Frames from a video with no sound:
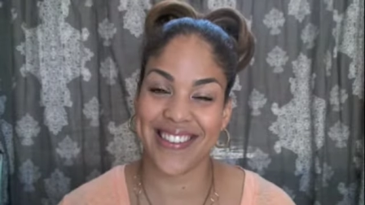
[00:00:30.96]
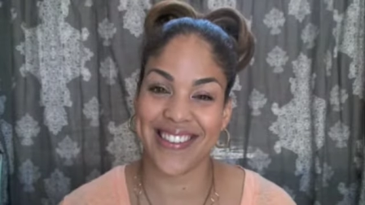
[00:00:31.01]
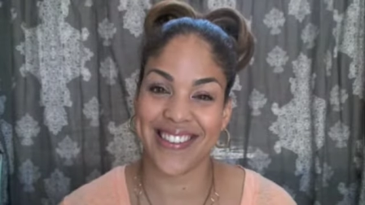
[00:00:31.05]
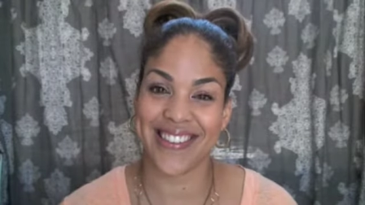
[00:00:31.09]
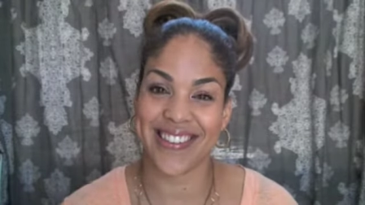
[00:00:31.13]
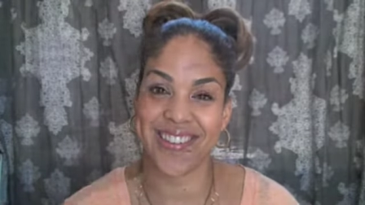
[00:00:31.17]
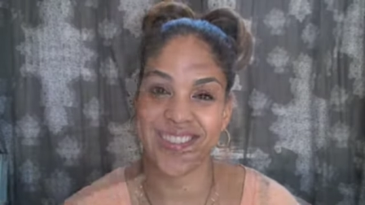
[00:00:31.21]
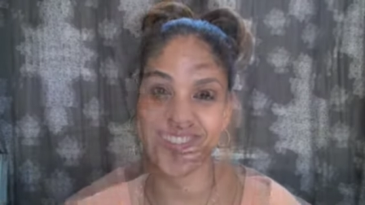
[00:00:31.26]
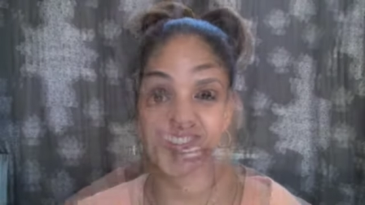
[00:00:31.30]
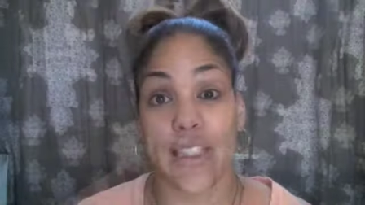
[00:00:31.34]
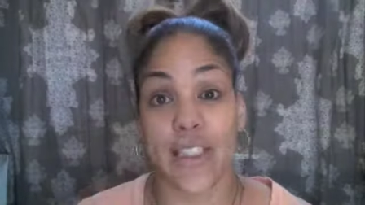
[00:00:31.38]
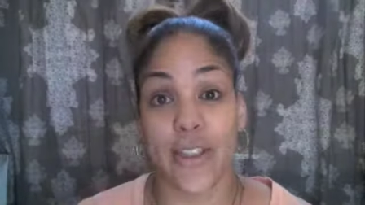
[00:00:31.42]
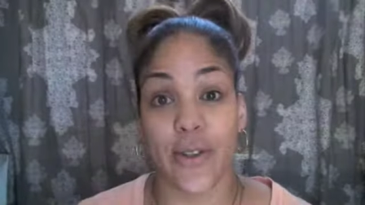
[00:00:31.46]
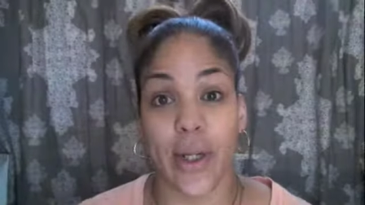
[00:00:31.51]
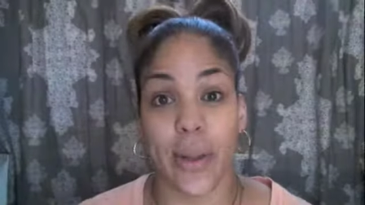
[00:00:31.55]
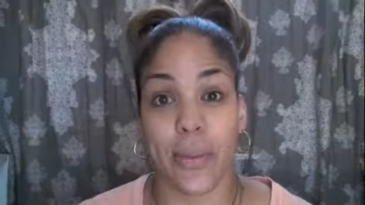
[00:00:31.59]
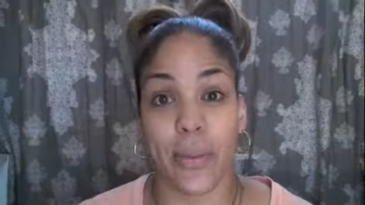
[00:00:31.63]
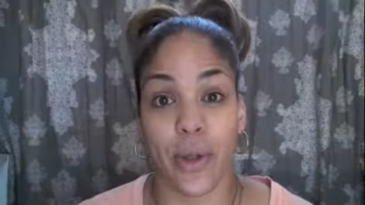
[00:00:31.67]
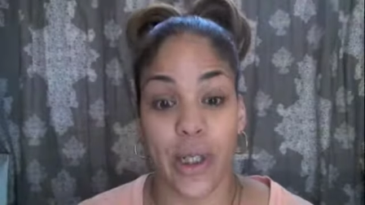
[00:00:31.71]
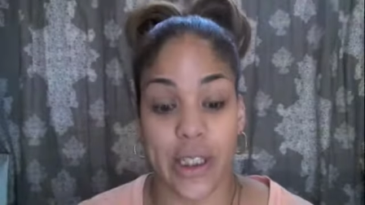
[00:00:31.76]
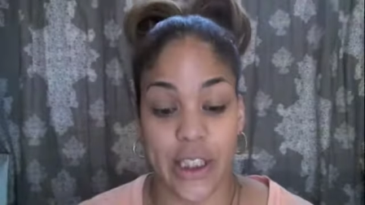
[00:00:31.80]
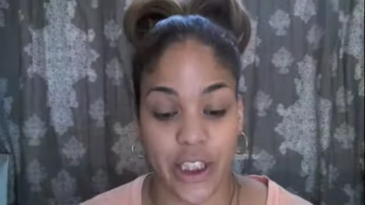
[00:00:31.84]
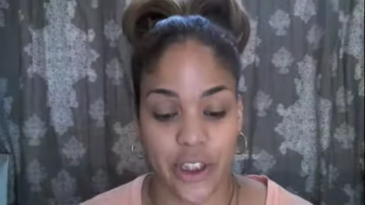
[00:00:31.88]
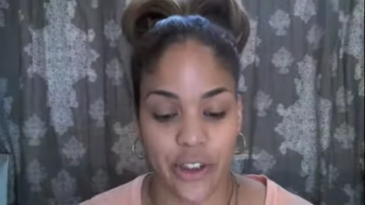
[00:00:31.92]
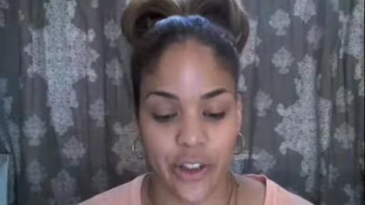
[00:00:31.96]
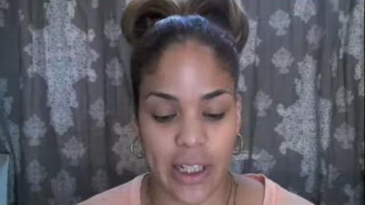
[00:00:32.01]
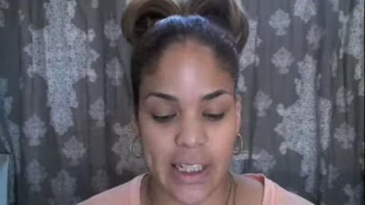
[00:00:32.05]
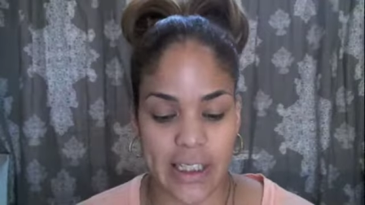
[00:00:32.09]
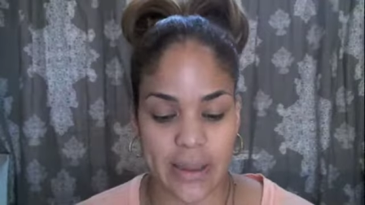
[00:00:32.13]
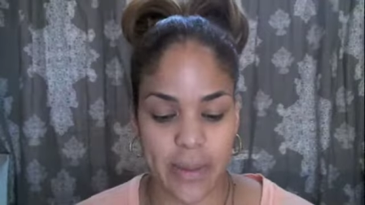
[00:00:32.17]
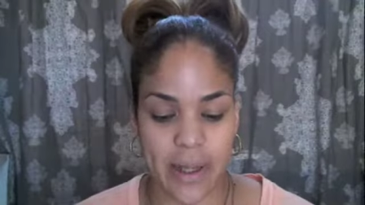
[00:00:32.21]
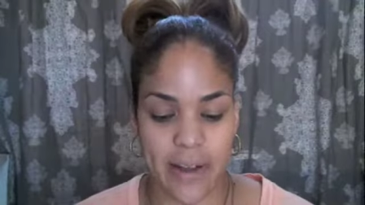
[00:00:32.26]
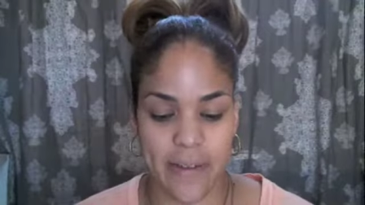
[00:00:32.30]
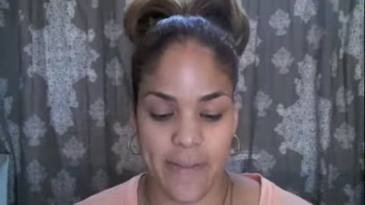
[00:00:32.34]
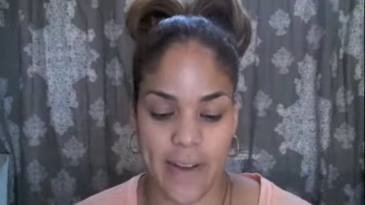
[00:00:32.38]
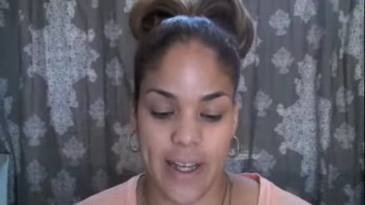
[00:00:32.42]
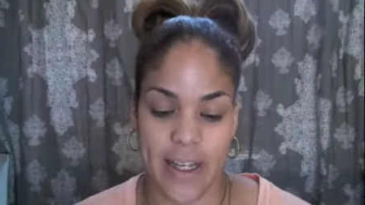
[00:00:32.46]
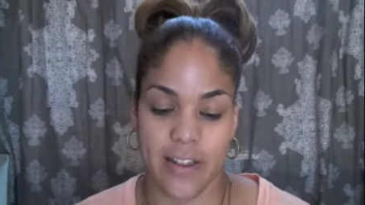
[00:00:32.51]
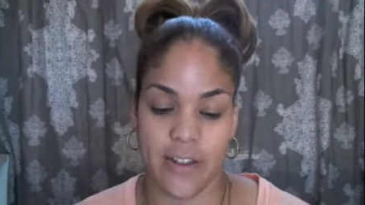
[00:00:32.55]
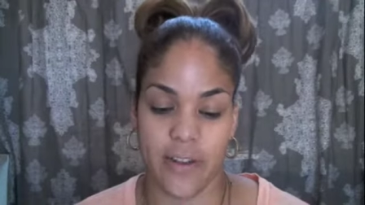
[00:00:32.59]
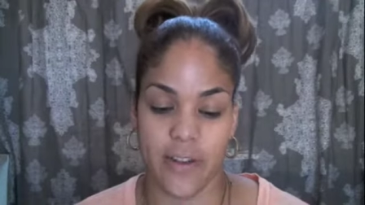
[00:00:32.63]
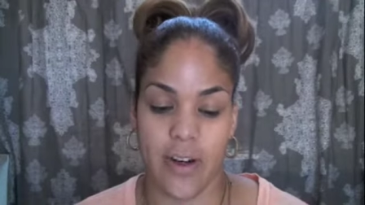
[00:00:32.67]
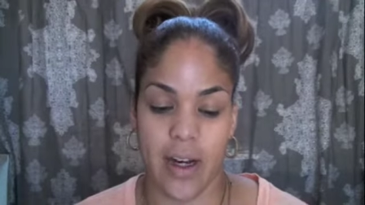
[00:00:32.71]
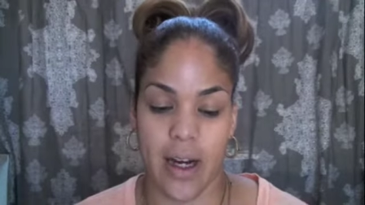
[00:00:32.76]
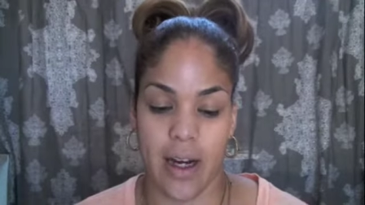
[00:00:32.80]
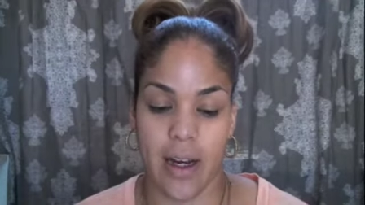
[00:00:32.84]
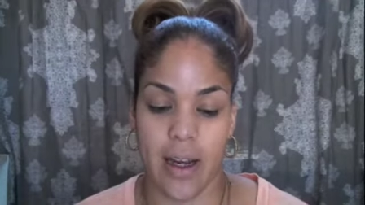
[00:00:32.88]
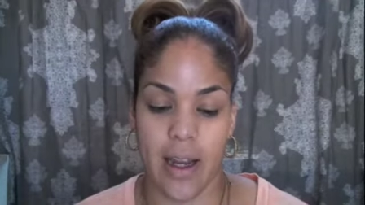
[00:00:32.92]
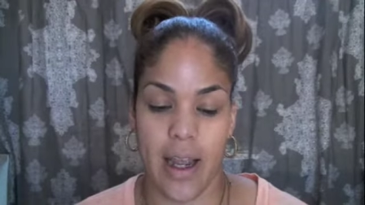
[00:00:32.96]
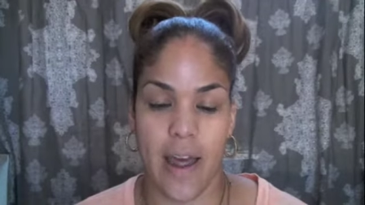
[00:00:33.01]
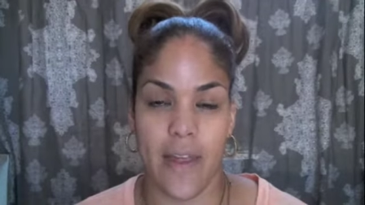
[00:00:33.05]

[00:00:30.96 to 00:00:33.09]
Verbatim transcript: Okay, so I moisturized my face already,